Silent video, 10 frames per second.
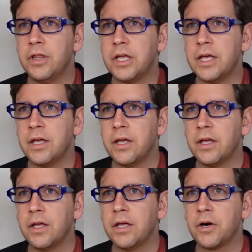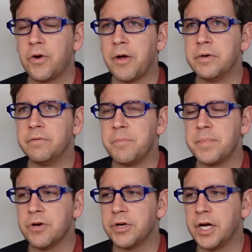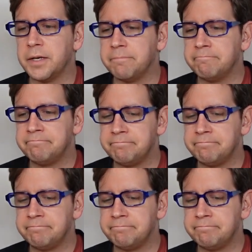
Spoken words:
the crown of Empyrean.